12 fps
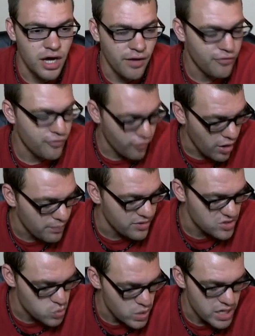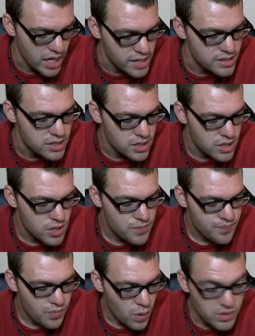from this weekend
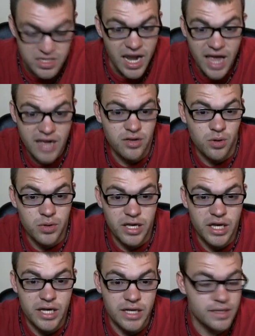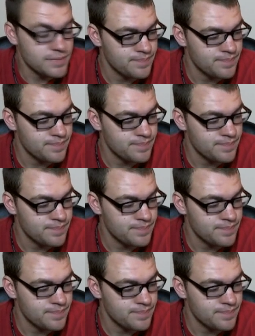was that I don't get it.